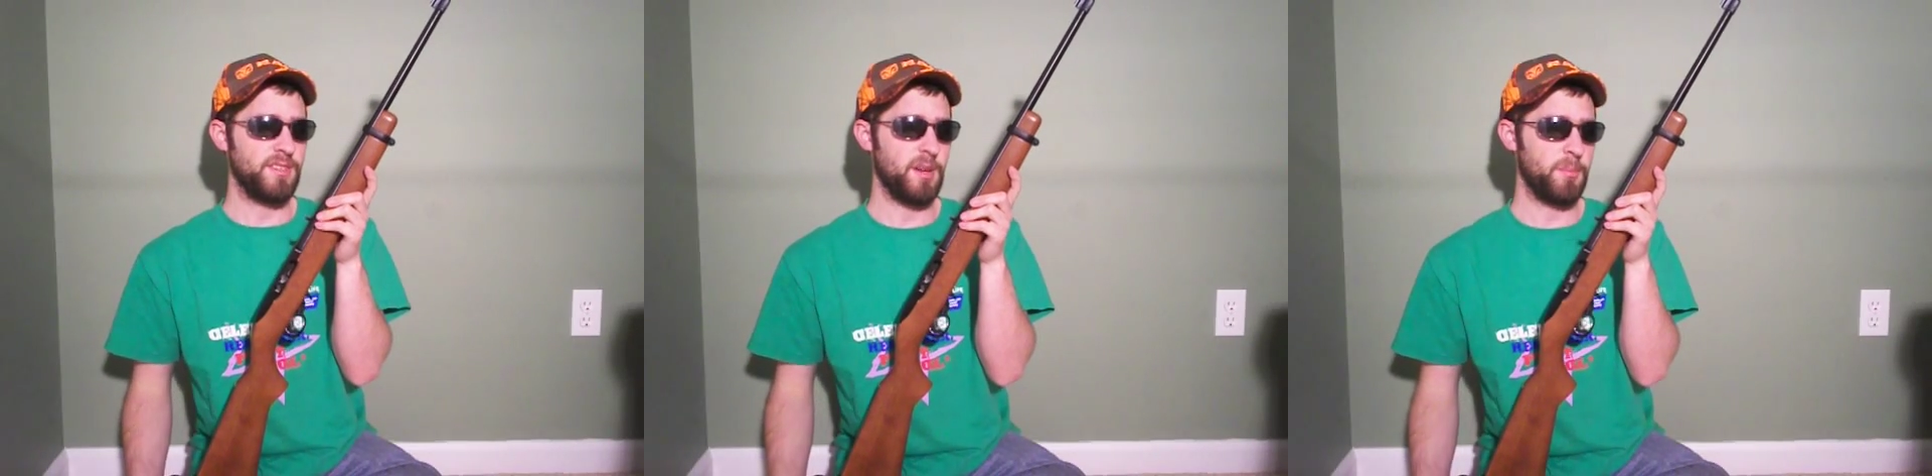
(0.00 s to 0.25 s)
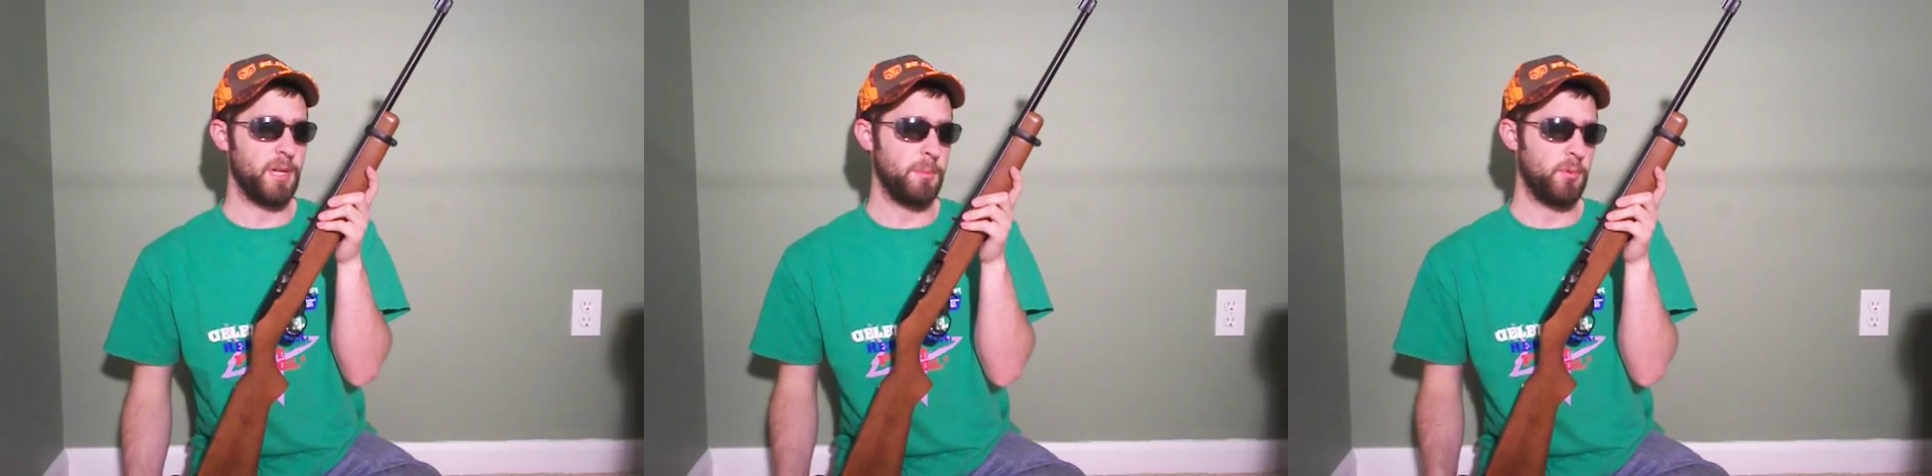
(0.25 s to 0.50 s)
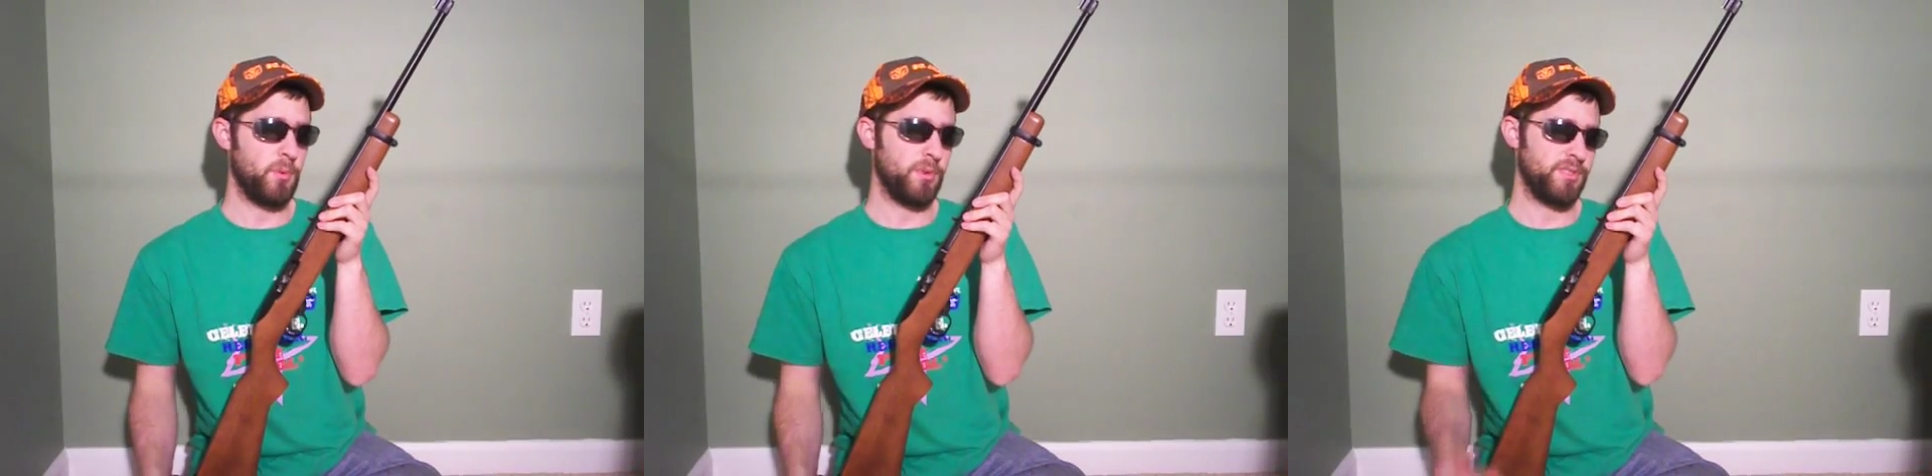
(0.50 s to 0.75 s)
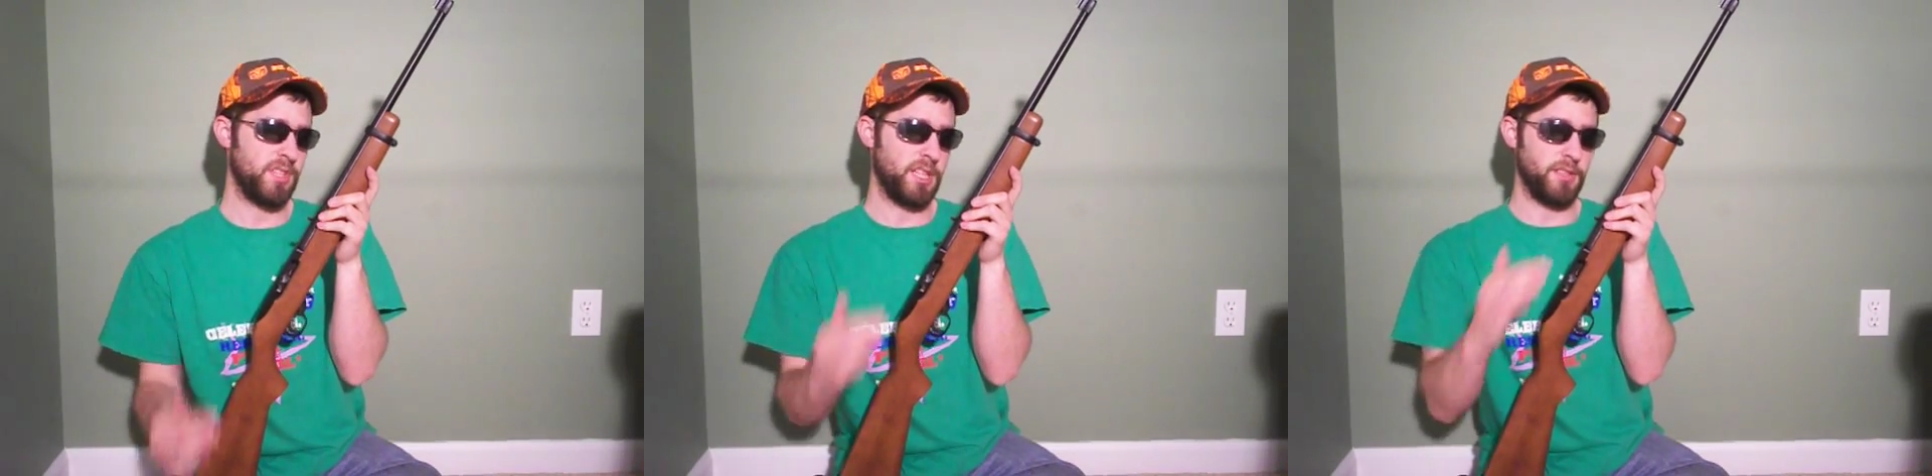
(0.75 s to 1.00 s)
some people
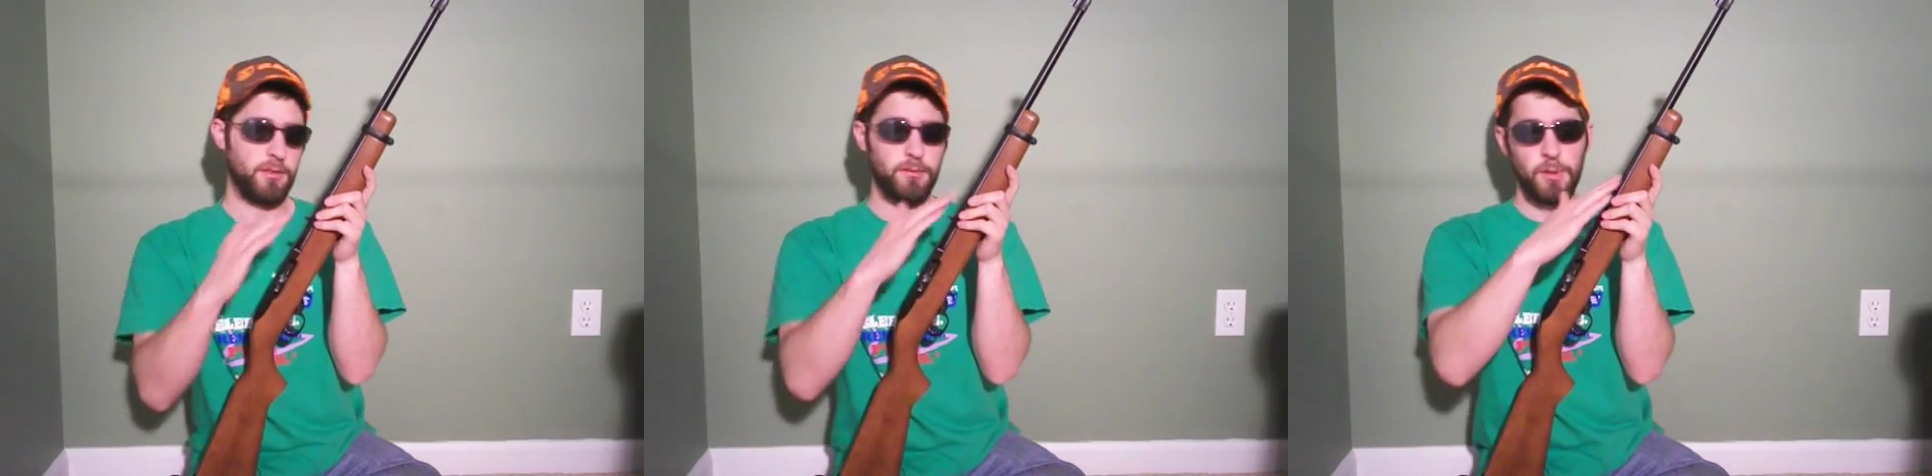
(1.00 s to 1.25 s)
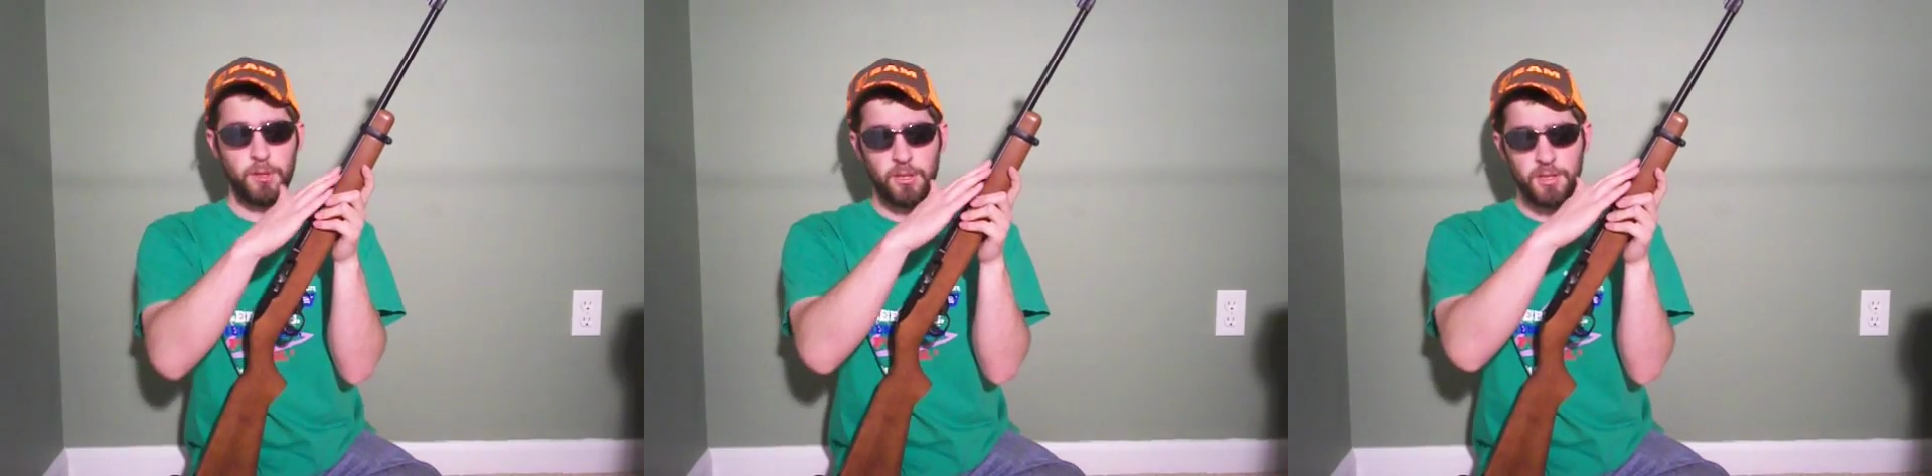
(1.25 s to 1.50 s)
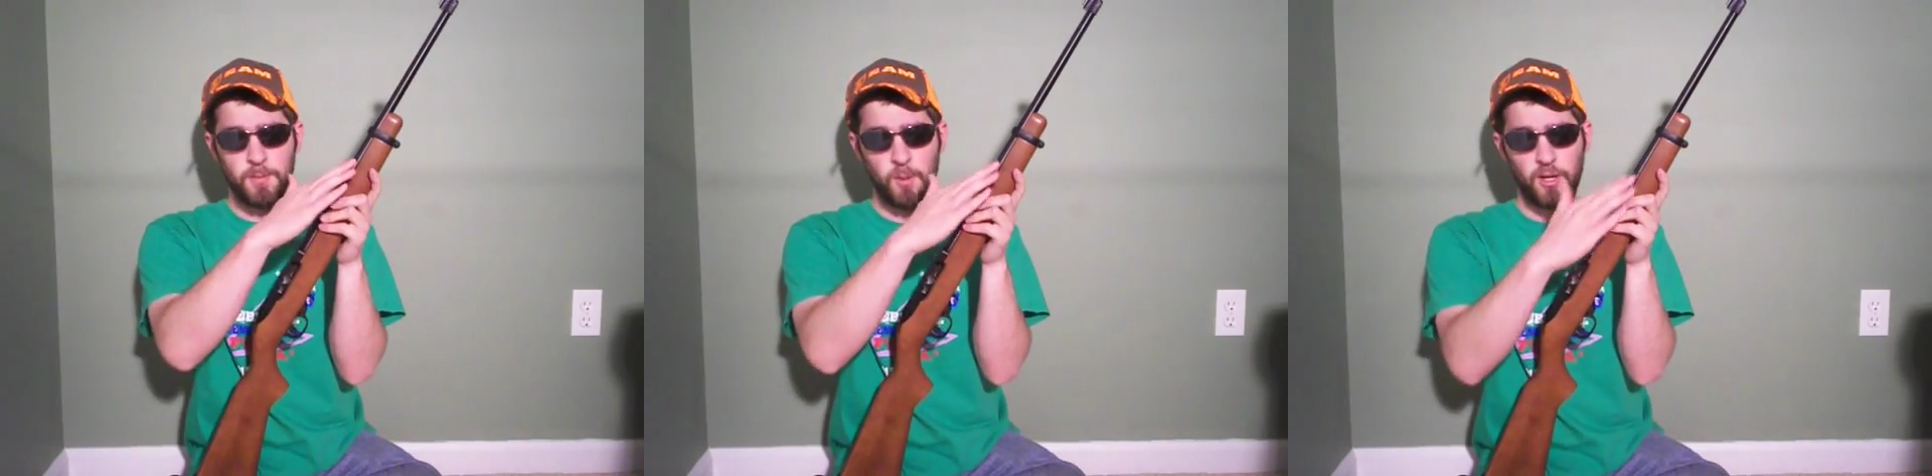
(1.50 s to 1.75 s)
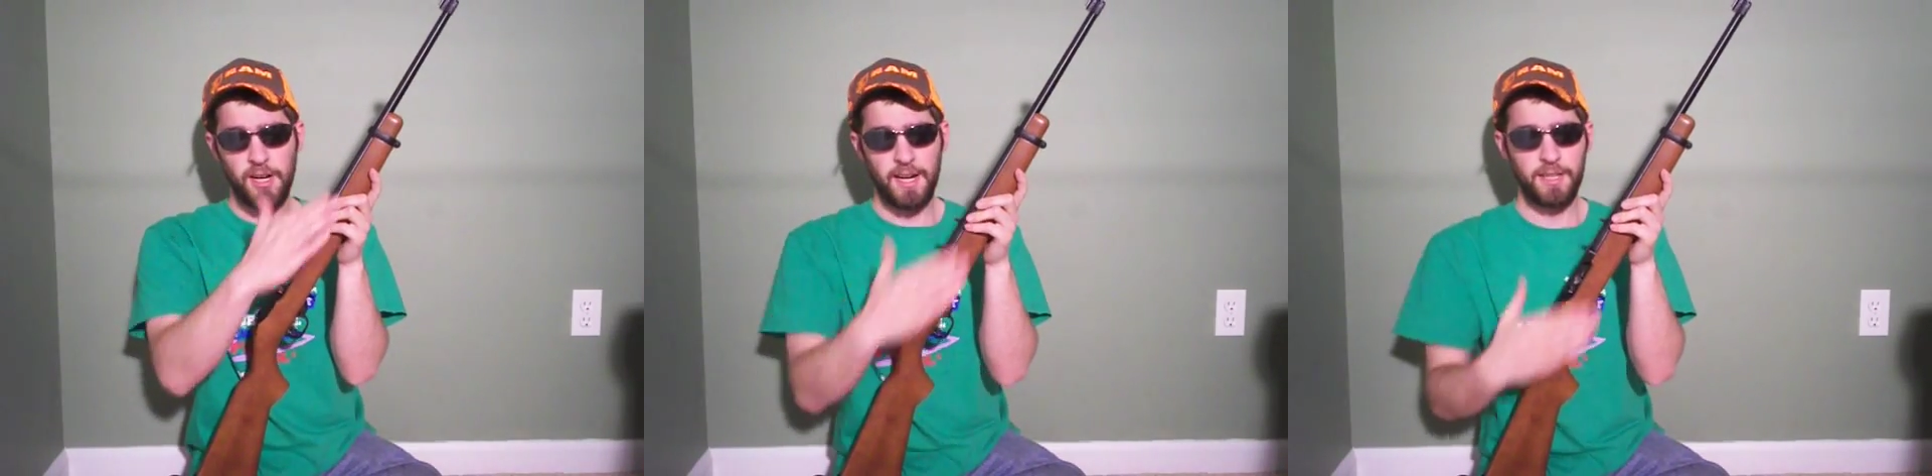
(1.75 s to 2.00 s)
will say that the Ruger is
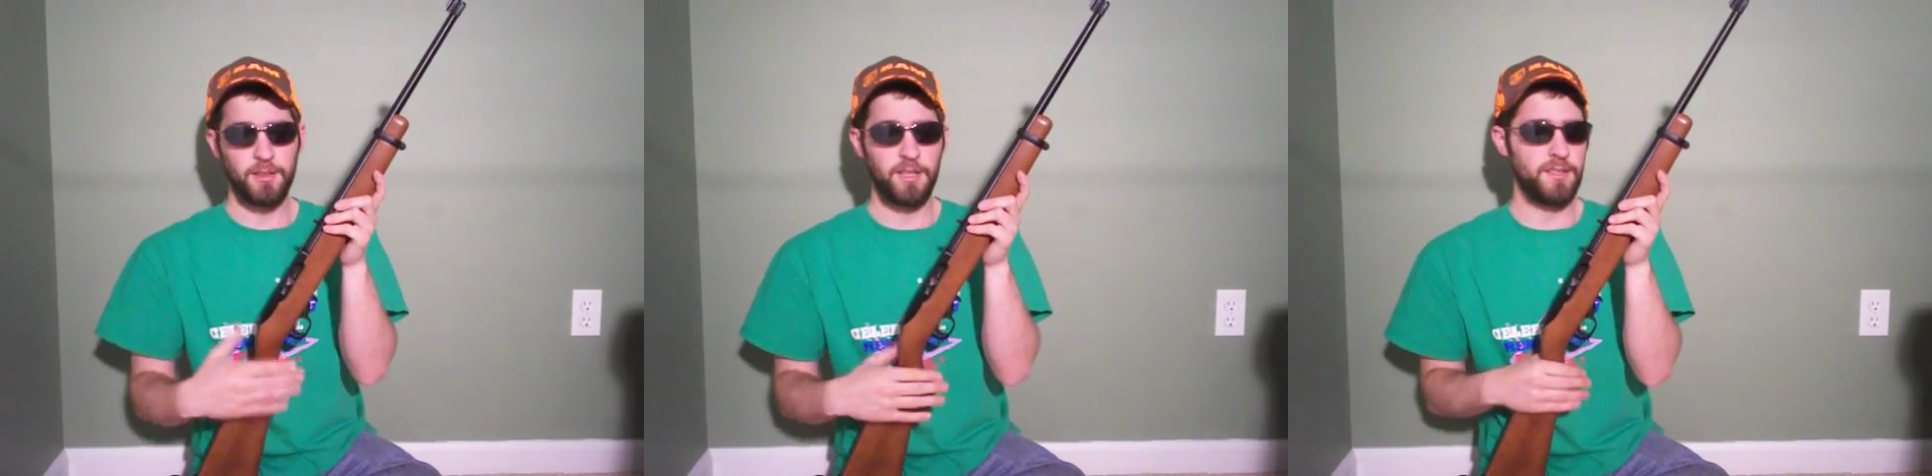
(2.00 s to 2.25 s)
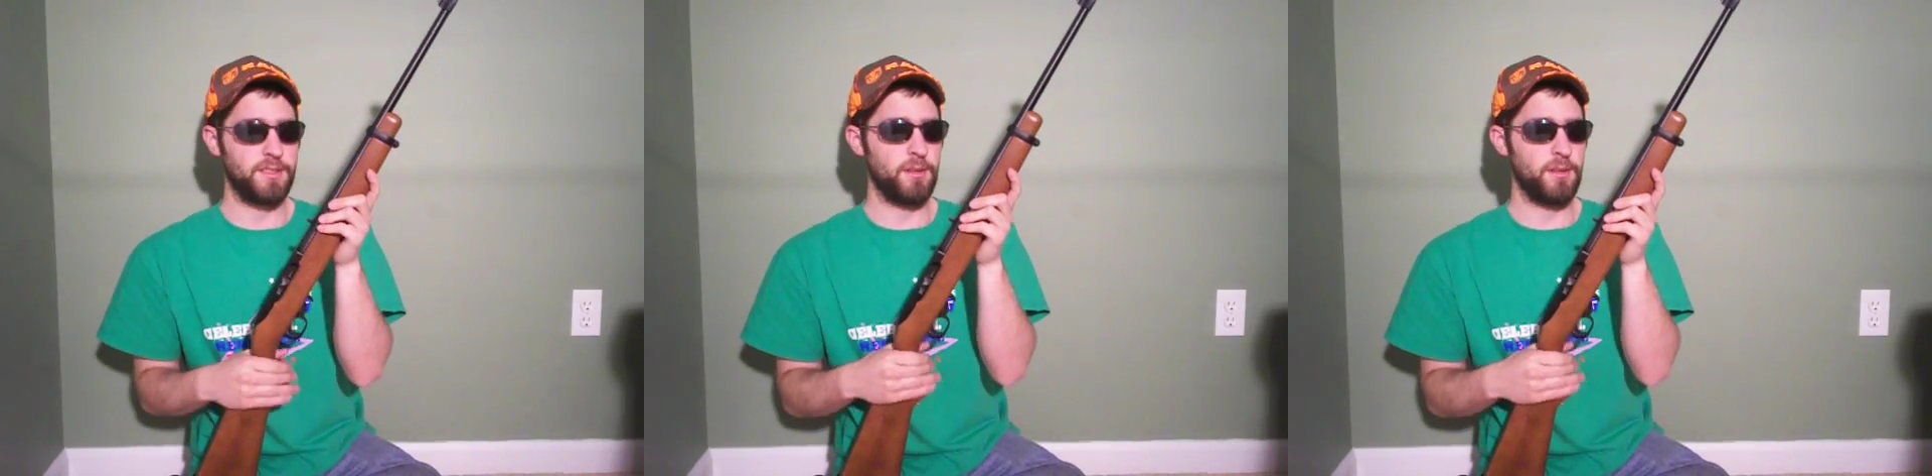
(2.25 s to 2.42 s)
more accurate,